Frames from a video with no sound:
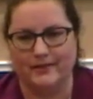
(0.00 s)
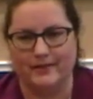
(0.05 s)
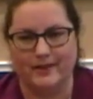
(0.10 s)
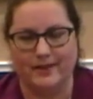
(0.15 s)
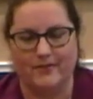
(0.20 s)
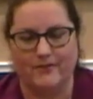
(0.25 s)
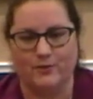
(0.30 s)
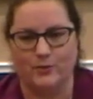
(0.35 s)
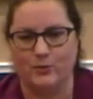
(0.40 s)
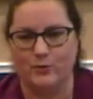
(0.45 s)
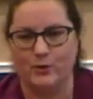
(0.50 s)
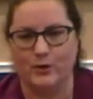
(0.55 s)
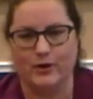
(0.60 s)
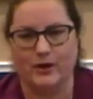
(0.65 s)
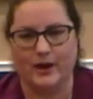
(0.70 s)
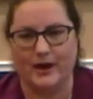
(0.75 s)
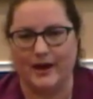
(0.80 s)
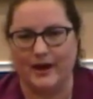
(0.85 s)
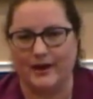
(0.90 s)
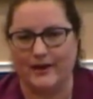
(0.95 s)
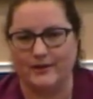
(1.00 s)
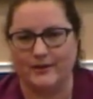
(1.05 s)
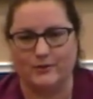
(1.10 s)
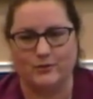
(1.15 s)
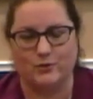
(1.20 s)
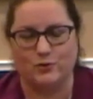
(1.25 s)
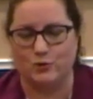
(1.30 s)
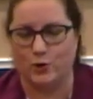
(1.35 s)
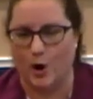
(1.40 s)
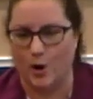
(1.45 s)
if you look
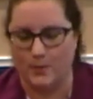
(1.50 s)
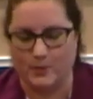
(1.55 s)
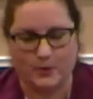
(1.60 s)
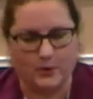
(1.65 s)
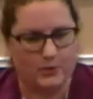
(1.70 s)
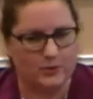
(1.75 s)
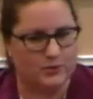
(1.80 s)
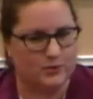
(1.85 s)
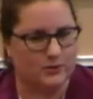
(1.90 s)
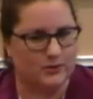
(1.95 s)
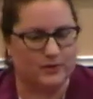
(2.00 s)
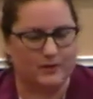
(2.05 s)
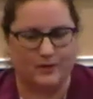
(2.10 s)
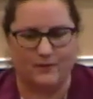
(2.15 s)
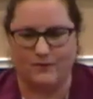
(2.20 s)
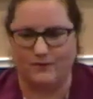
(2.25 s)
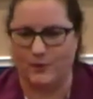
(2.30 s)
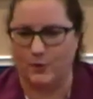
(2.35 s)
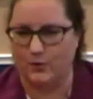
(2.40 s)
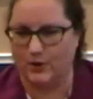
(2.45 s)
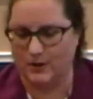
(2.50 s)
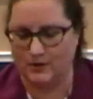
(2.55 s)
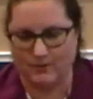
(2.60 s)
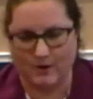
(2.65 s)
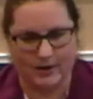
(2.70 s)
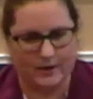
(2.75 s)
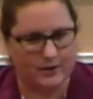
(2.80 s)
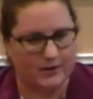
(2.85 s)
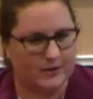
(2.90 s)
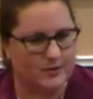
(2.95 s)
at straw polls, you look at voting
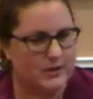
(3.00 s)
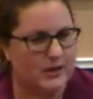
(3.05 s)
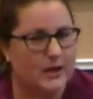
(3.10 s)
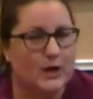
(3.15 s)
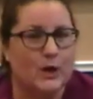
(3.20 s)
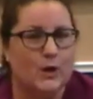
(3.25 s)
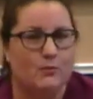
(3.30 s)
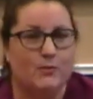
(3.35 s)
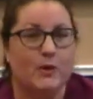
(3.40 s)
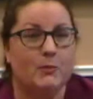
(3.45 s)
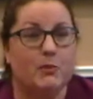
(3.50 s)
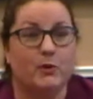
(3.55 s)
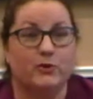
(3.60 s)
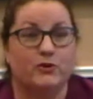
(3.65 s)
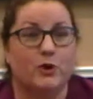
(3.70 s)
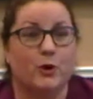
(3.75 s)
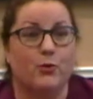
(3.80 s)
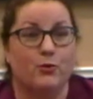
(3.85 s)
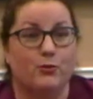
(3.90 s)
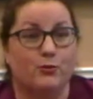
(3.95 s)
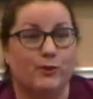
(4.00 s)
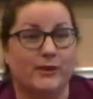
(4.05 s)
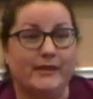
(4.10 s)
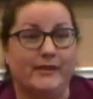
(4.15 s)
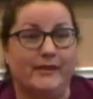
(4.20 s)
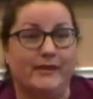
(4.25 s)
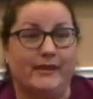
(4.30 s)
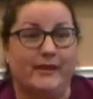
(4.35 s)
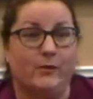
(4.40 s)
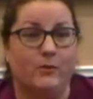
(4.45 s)
records, people don't
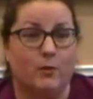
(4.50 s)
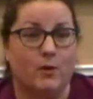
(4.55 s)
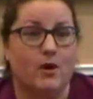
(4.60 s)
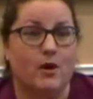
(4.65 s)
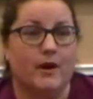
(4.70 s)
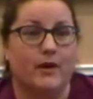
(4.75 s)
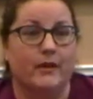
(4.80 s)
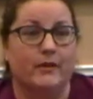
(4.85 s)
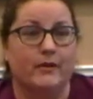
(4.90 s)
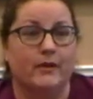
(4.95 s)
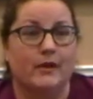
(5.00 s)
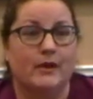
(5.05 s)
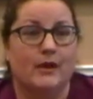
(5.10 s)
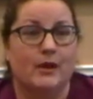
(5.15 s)
really want,